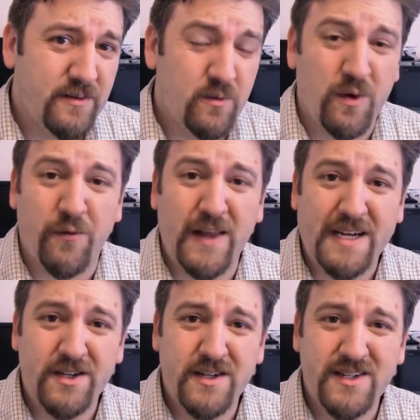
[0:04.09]

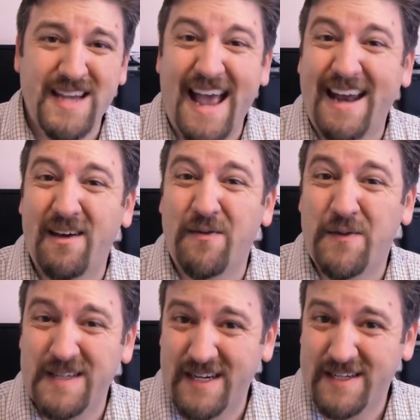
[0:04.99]
reflections, and a
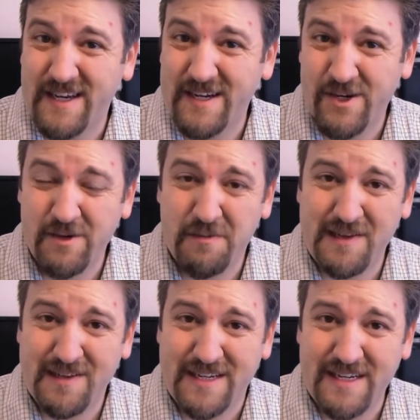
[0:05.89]
physics engine
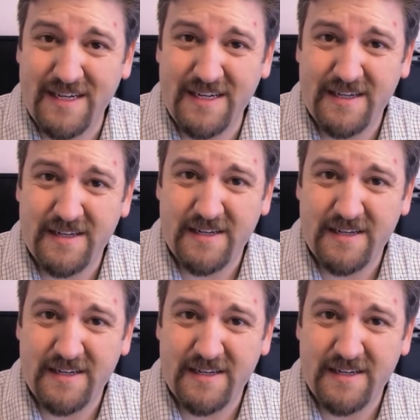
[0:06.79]
built in?